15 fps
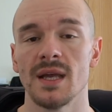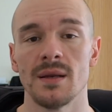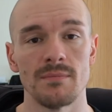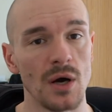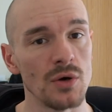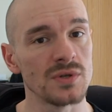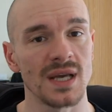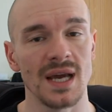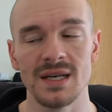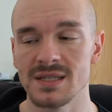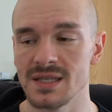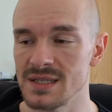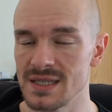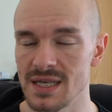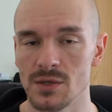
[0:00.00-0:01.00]
In most
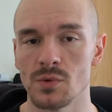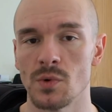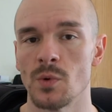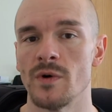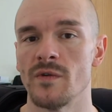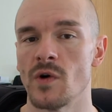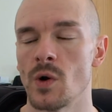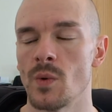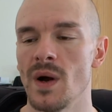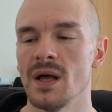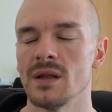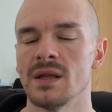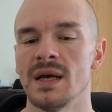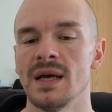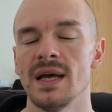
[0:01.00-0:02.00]
cases, this will work very
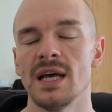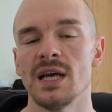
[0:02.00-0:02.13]
well.